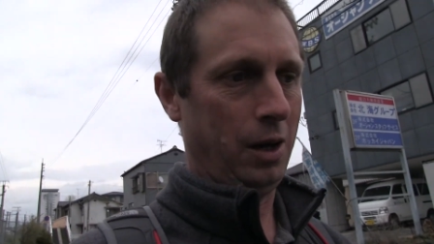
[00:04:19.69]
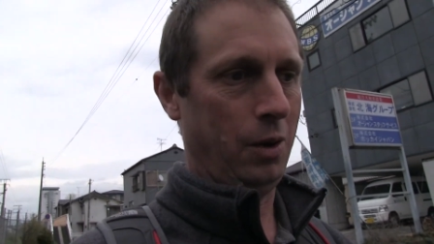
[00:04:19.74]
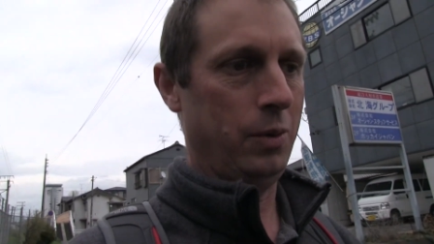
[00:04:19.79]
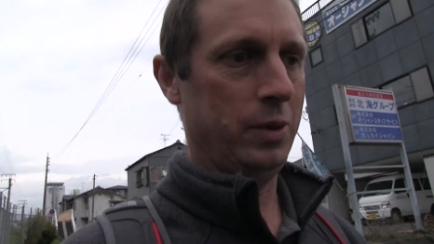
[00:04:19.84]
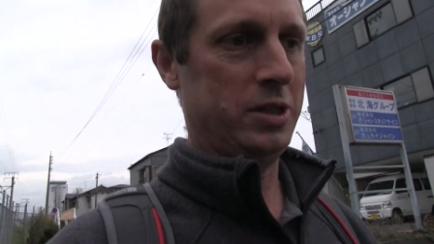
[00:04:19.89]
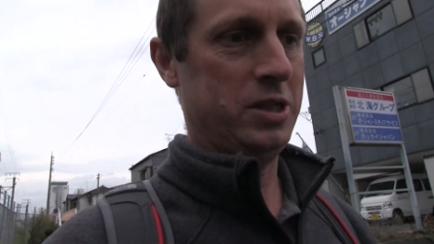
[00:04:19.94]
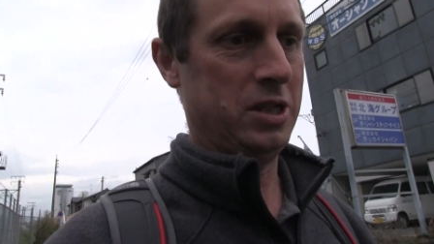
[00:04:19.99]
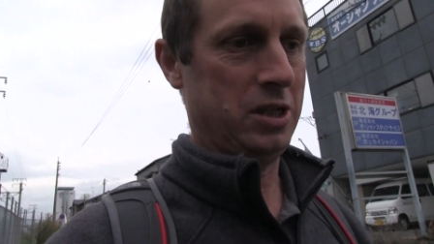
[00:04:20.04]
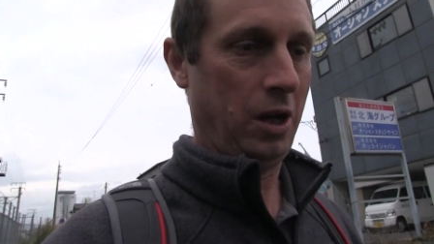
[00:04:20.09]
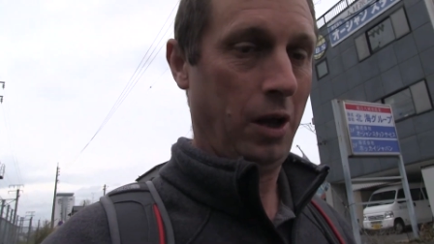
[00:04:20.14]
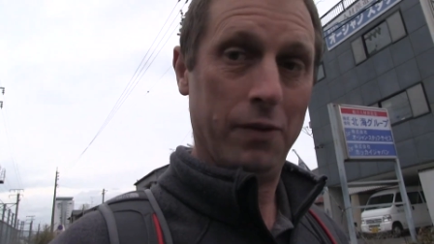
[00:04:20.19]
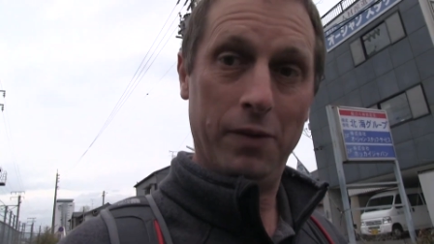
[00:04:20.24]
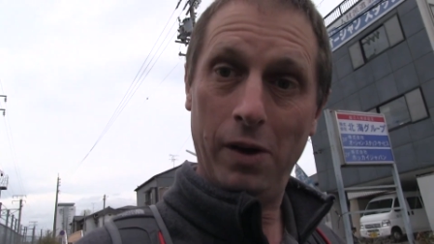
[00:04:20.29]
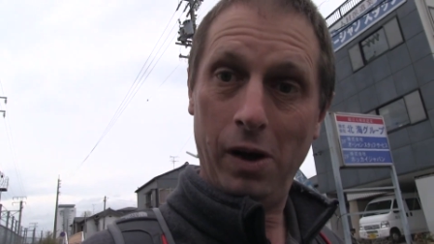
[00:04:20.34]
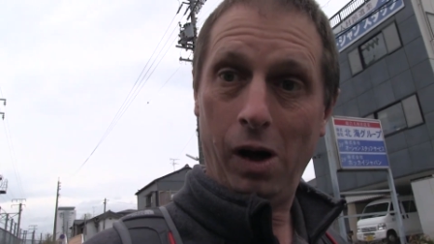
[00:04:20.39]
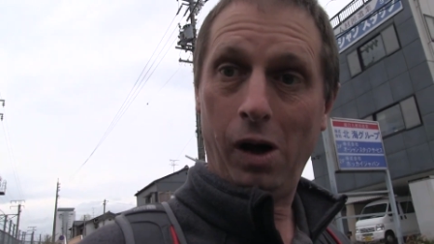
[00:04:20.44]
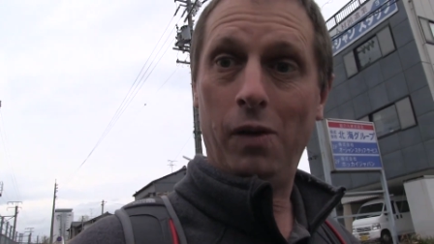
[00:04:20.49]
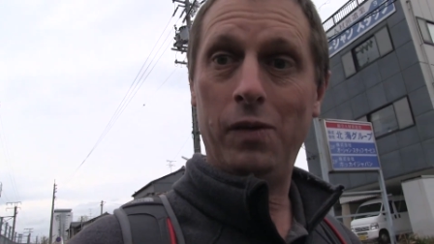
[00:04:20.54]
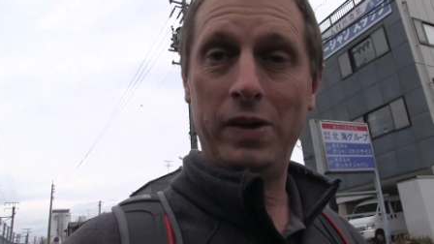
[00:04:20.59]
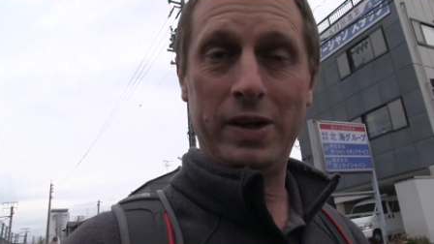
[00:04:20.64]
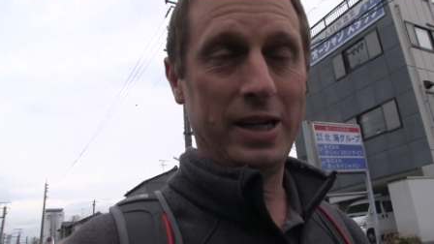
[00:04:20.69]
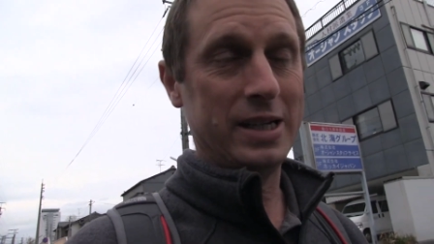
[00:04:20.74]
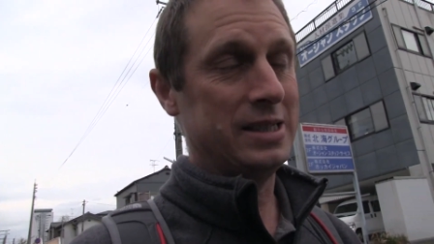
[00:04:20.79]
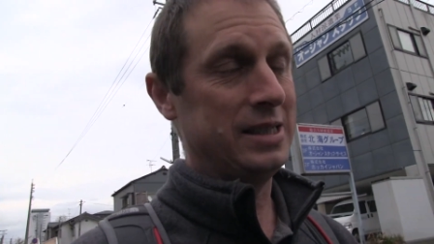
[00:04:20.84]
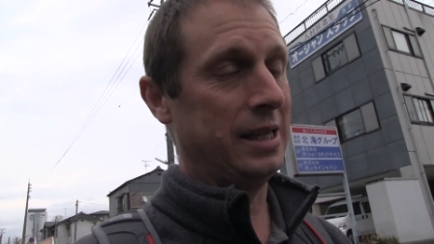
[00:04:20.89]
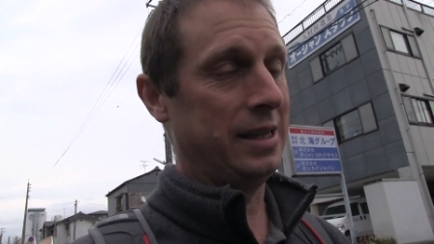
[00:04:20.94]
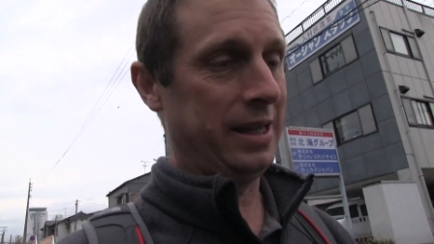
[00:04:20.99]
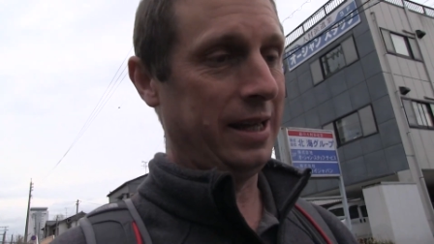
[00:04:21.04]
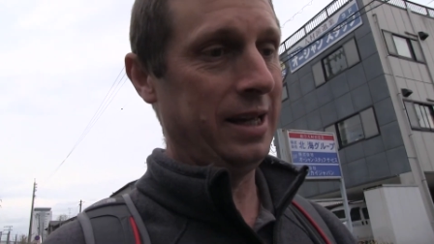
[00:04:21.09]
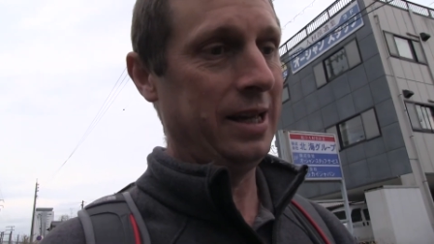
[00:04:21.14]
which is on the
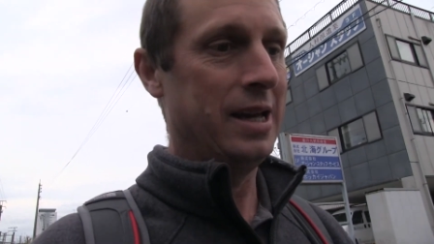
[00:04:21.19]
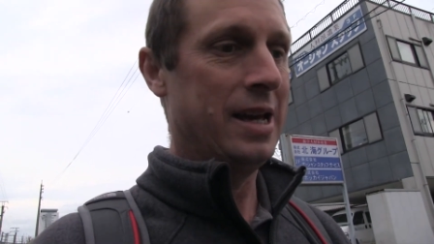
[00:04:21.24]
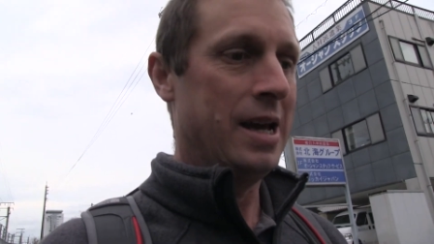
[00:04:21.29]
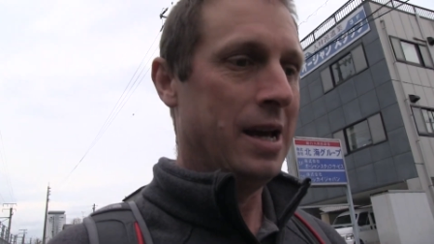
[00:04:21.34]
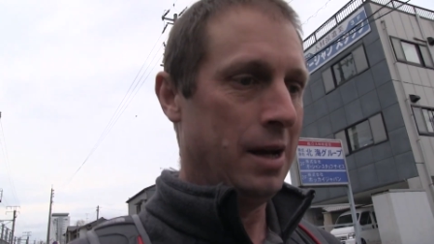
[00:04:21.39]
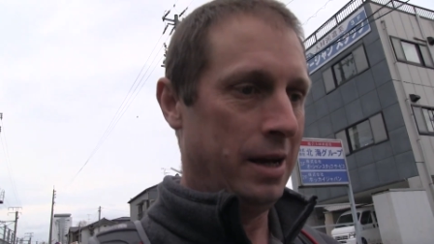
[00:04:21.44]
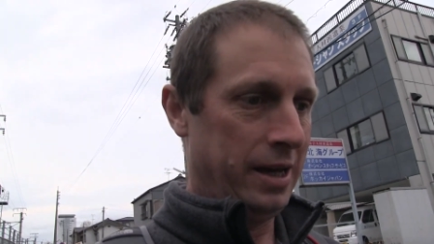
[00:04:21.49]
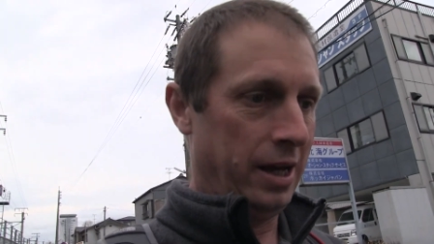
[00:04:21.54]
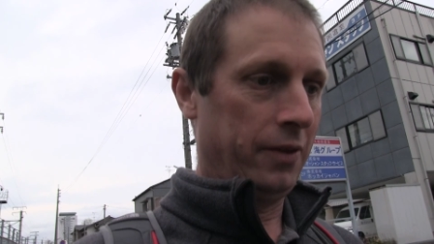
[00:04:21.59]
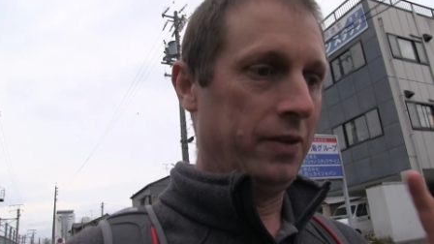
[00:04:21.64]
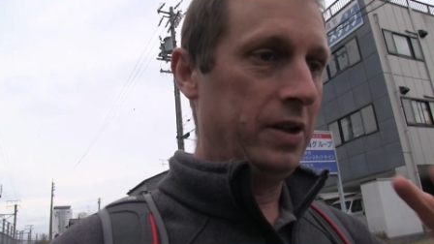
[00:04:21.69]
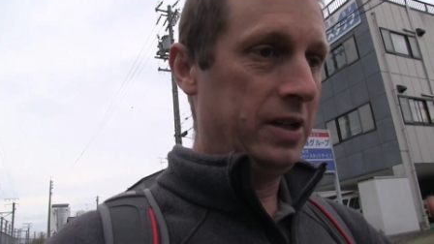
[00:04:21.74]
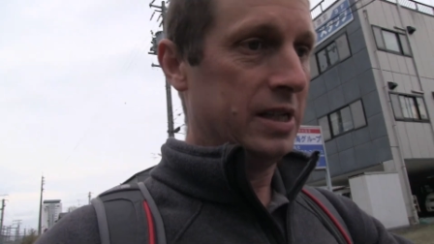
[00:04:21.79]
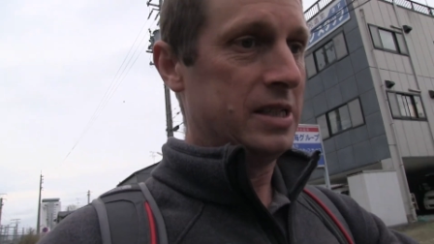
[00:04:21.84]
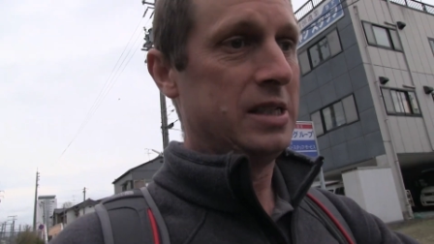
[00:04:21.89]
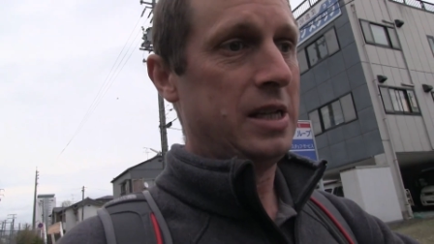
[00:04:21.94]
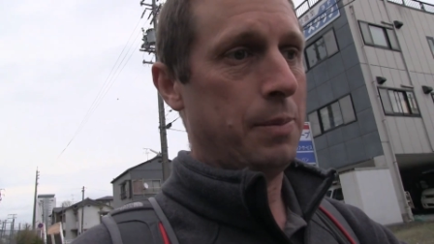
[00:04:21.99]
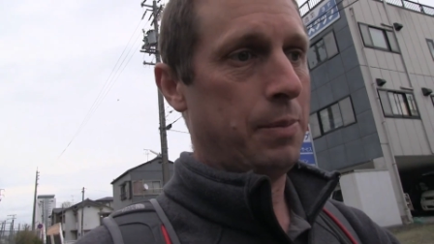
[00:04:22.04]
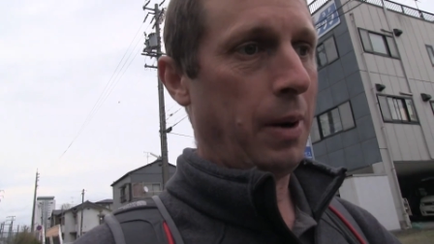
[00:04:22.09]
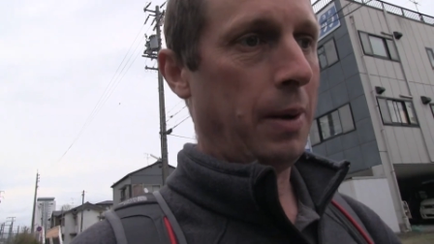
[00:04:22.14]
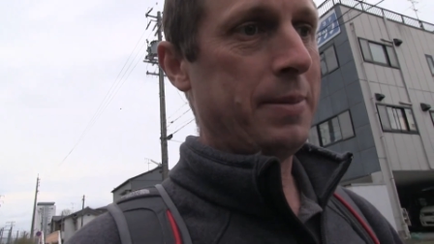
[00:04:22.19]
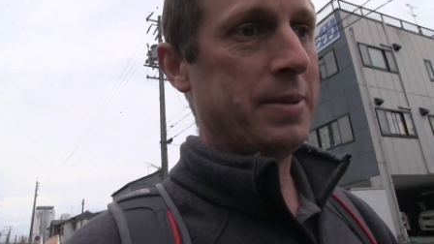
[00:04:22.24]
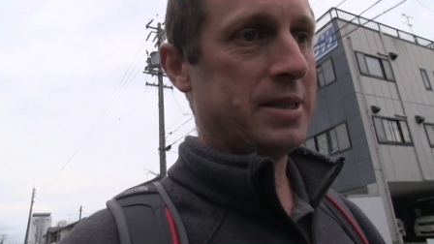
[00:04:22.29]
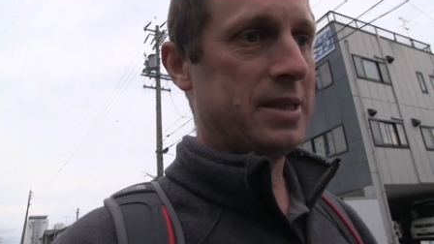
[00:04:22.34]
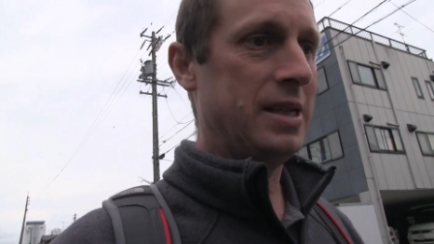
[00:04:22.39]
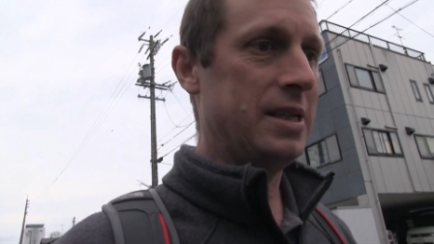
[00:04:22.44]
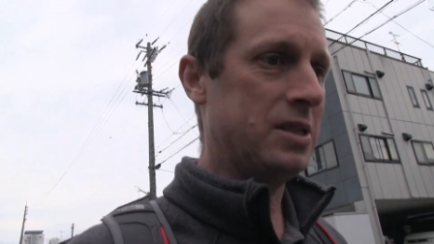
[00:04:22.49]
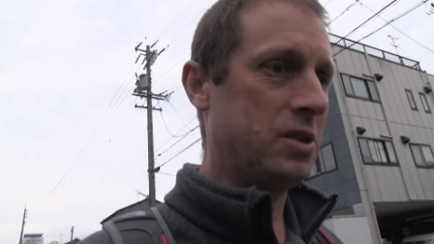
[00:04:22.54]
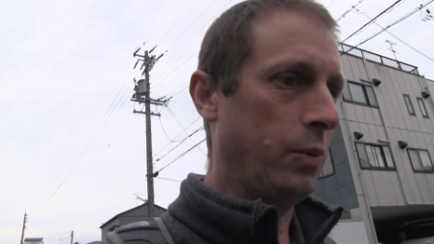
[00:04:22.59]
Disney thing, on the Disney premises.